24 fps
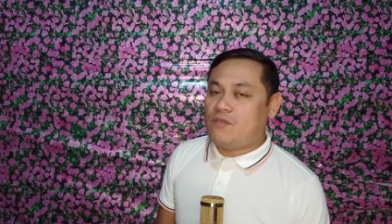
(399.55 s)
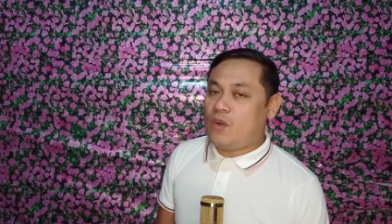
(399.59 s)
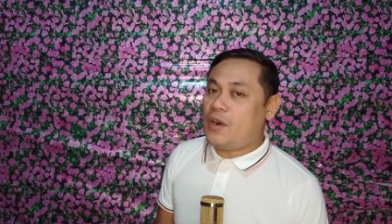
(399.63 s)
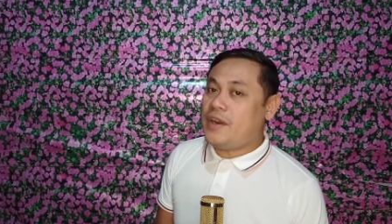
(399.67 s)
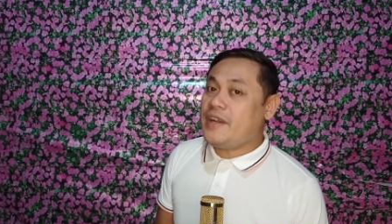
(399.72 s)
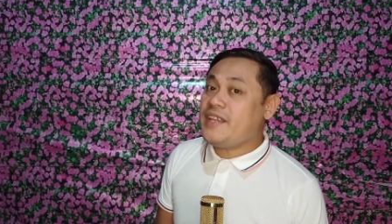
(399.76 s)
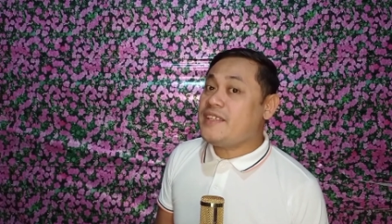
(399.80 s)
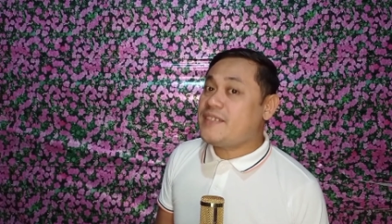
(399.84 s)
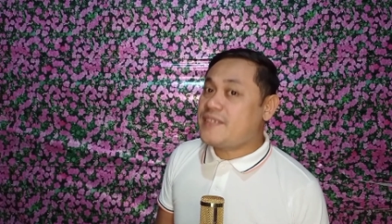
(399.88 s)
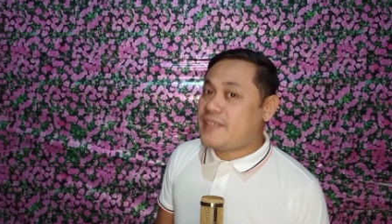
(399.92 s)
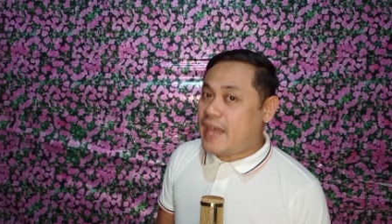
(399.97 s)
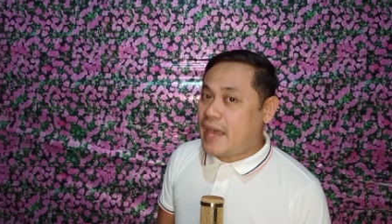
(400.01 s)

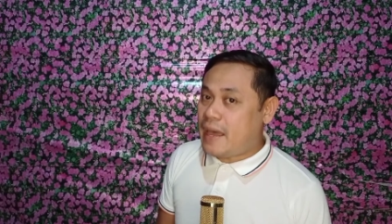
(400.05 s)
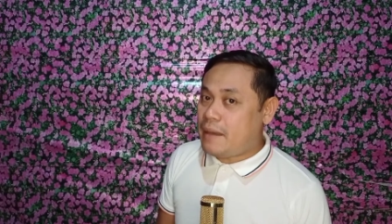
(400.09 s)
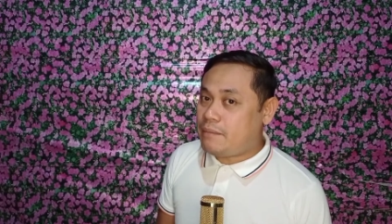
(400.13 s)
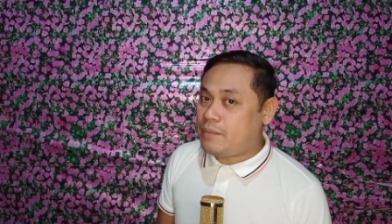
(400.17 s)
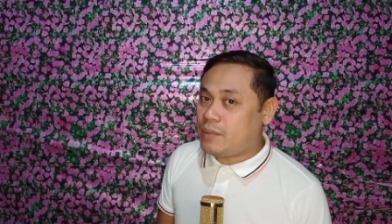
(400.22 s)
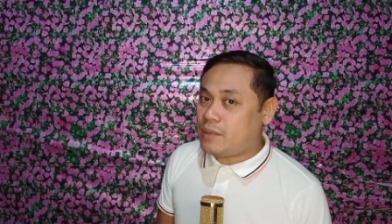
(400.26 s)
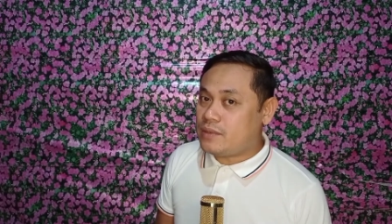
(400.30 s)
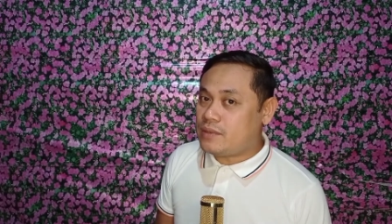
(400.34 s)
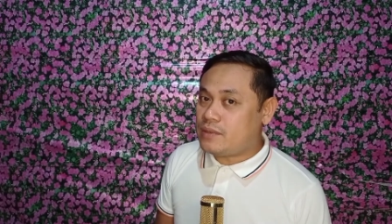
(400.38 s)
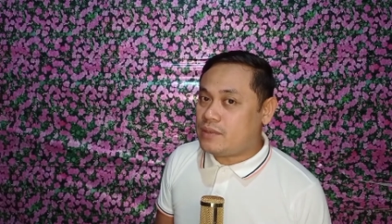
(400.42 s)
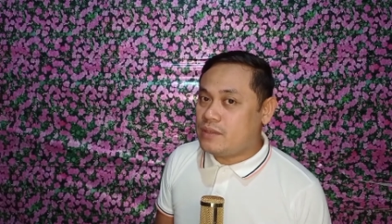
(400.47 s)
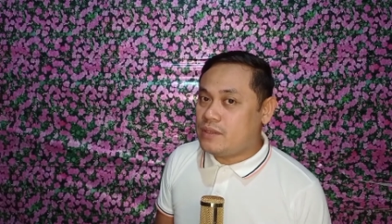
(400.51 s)
For
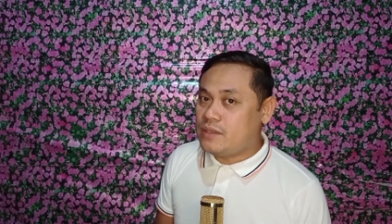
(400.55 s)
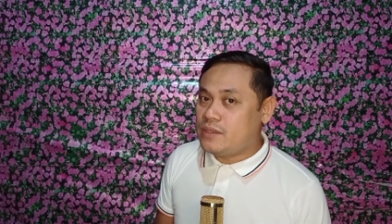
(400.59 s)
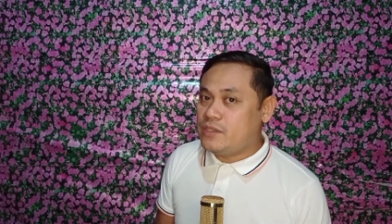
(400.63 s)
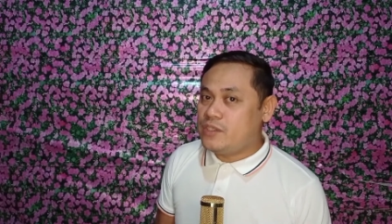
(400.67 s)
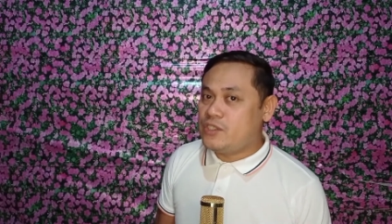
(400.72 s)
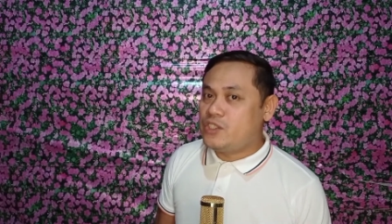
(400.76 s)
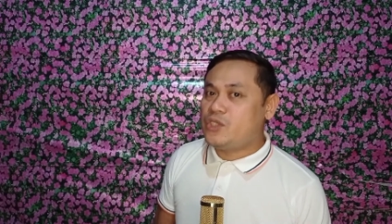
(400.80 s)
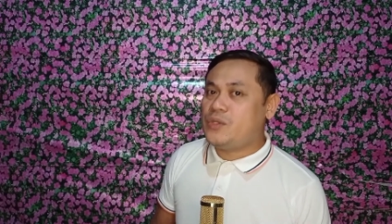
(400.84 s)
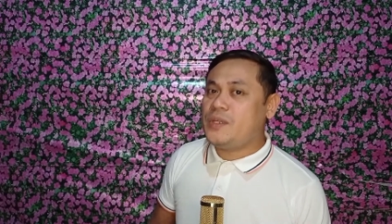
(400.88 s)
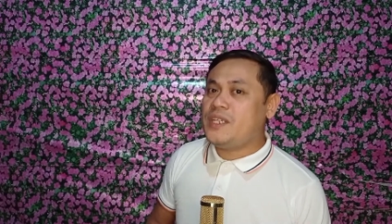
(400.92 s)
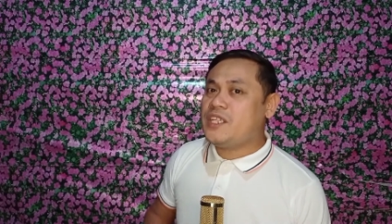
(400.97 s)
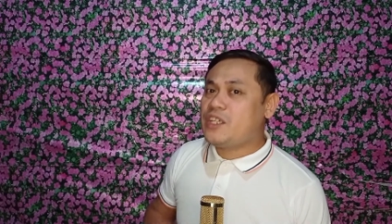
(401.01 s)
example,
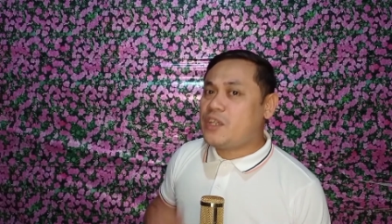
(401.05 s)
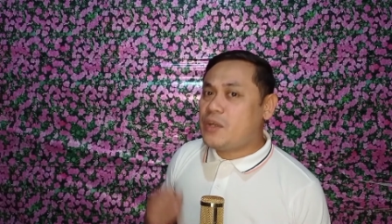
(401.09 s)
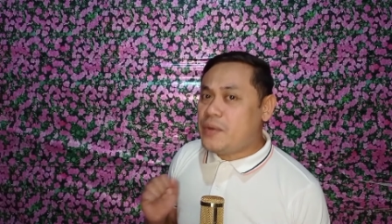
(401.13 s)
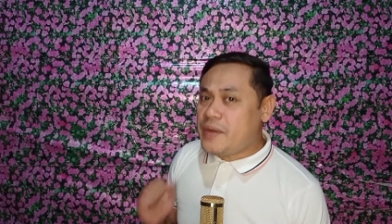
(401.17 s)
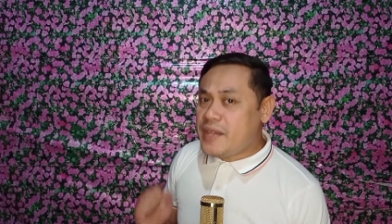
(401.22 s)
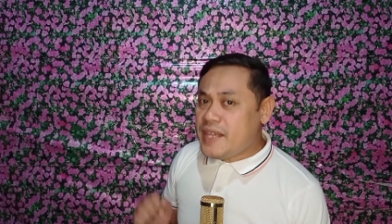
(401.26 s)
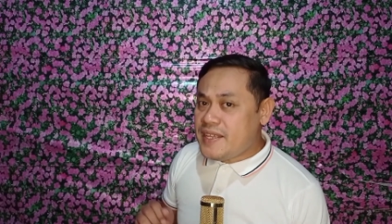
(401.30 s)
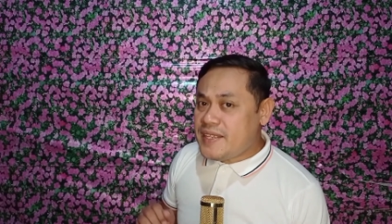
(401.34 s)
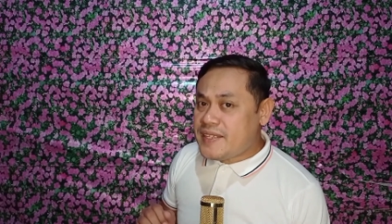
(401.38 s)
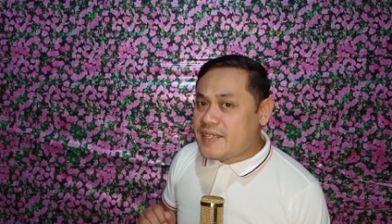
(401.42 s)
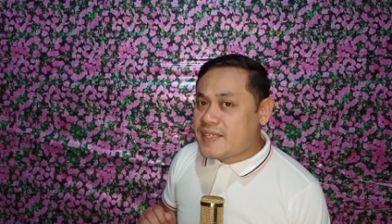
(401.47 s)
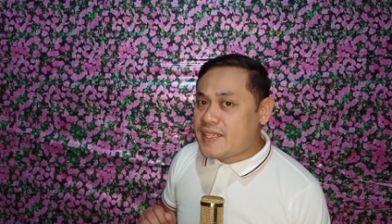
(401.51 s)
to
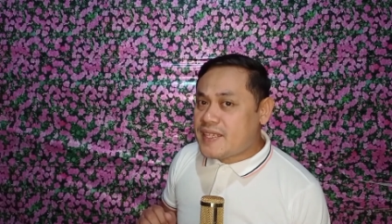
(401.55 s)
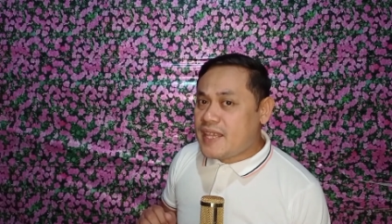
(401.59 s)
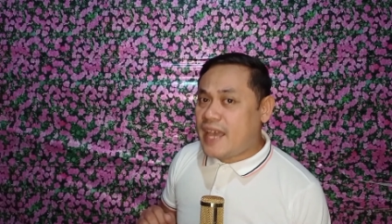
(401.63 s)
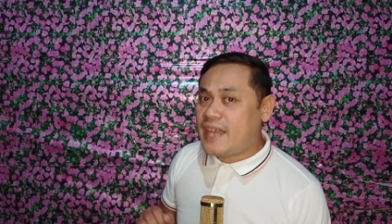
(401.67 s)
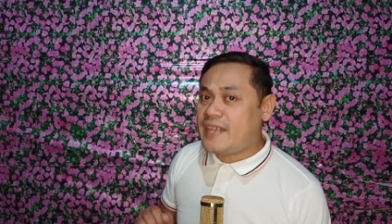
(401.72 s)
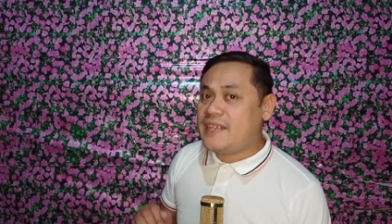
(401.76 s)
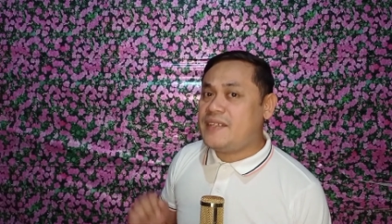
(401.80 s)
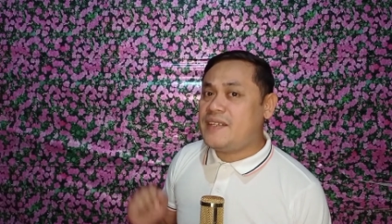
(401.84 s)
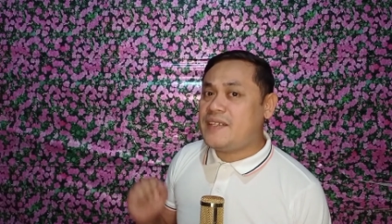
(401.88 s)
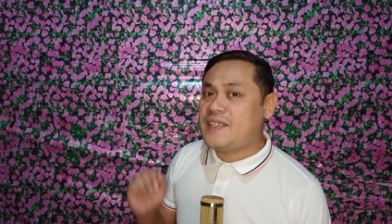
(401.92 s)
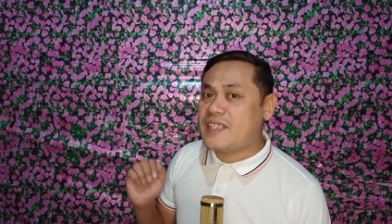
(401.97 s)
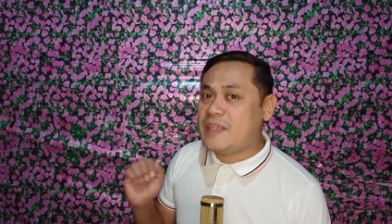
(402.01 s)
increase
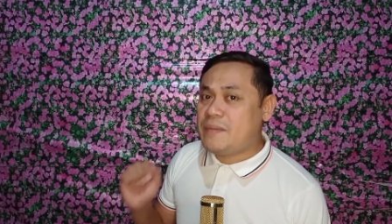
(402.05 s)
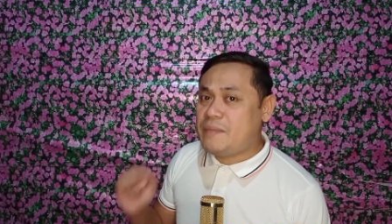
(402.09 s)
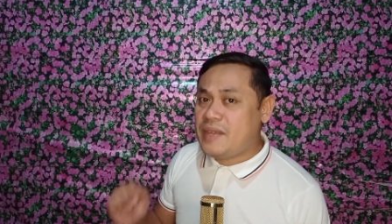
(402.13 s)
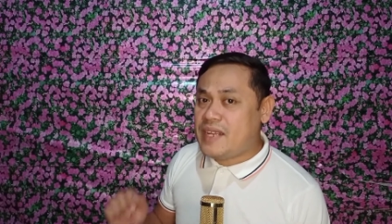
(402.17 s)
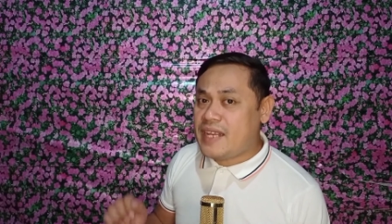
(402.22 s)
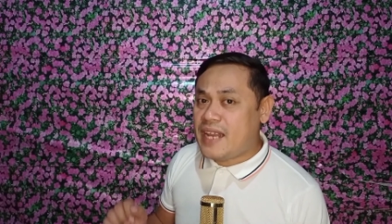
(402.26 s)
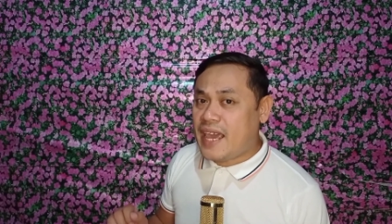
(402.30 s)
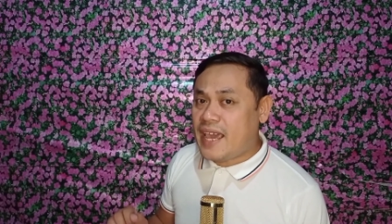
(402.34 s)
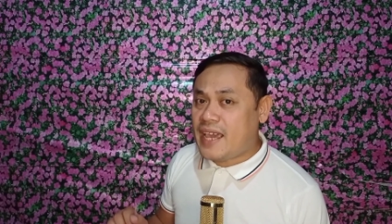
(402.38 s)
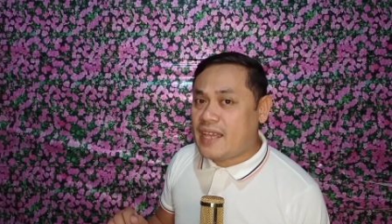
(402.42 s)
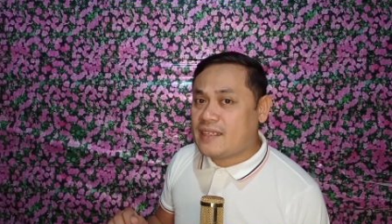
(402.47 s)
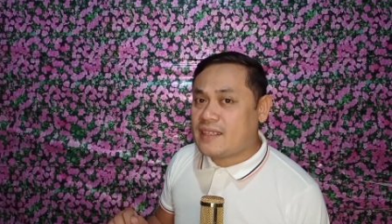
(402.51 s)
and
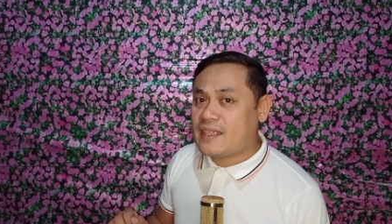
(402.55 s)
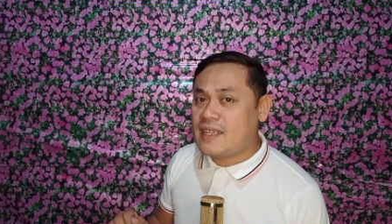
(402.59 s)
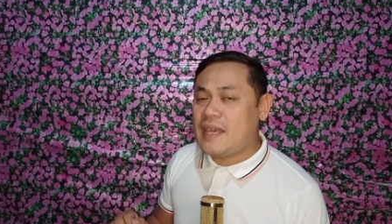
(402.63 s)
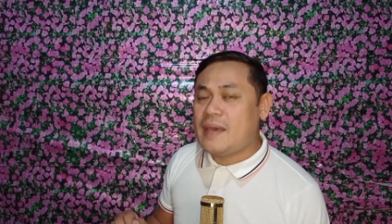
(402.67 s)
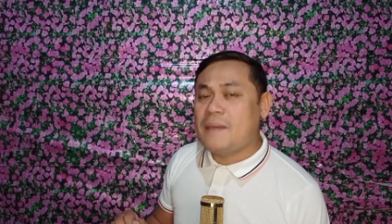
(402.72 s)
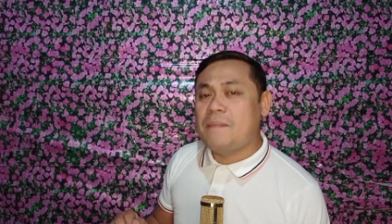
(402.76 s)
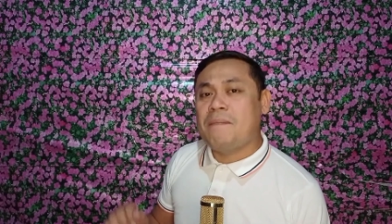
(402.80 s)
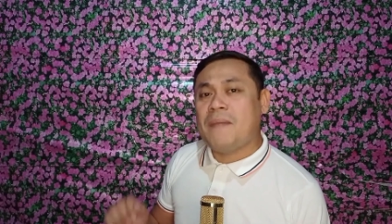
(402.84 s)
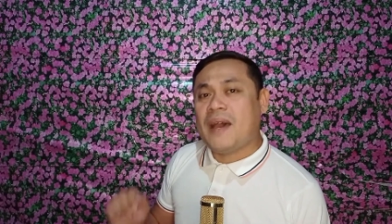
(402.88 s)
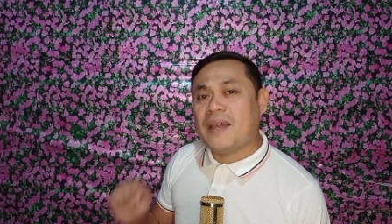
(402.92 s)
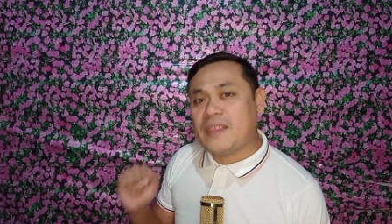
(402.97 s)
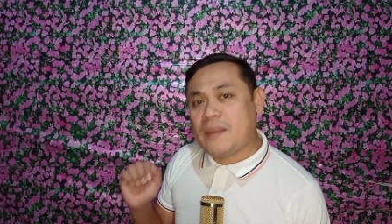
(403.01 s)
disseminate
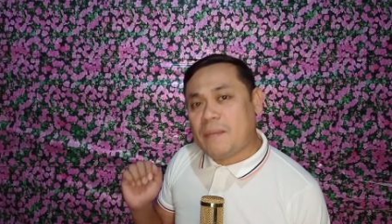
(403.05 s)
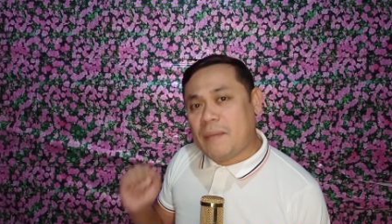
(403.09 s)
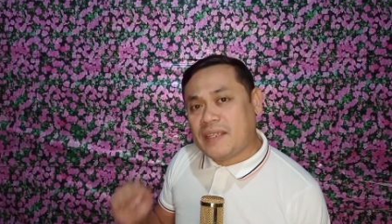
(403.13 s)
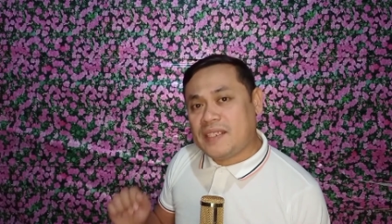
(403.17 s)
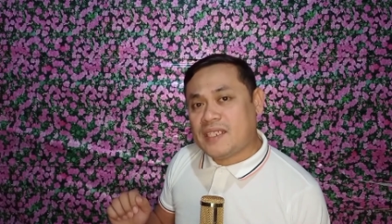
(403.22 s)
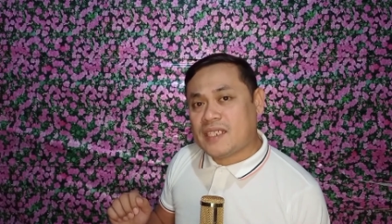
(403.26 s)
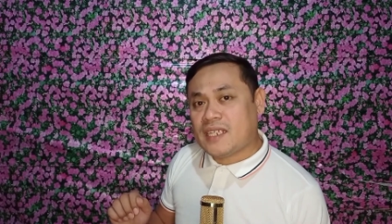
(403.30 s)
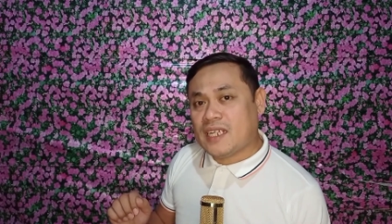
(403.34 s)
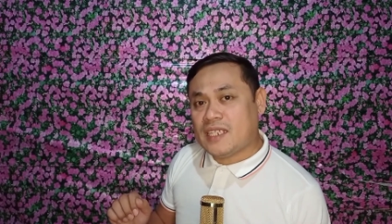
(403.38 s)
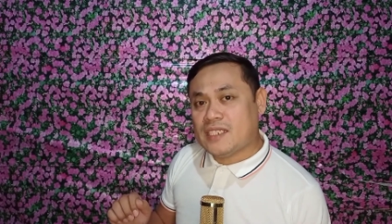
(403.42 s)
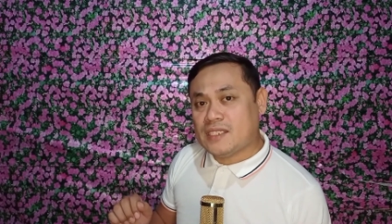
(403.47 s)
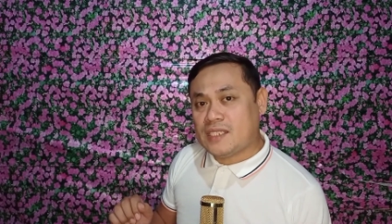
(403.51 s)

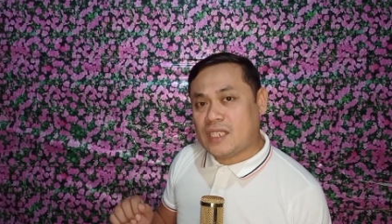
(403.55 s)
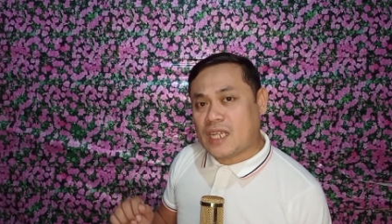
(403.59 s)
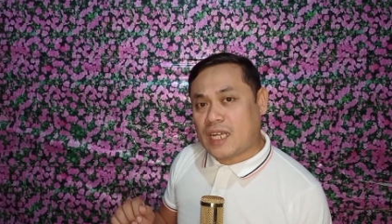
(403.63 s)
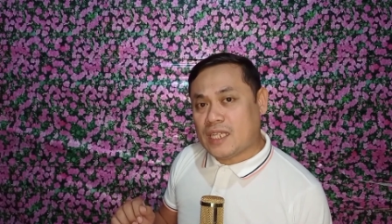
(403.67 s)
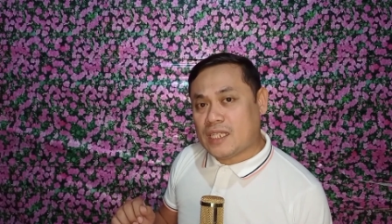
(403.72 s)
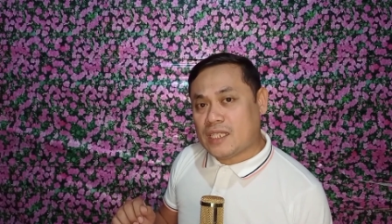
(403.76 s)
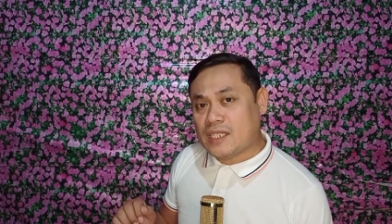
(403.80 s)
mathematical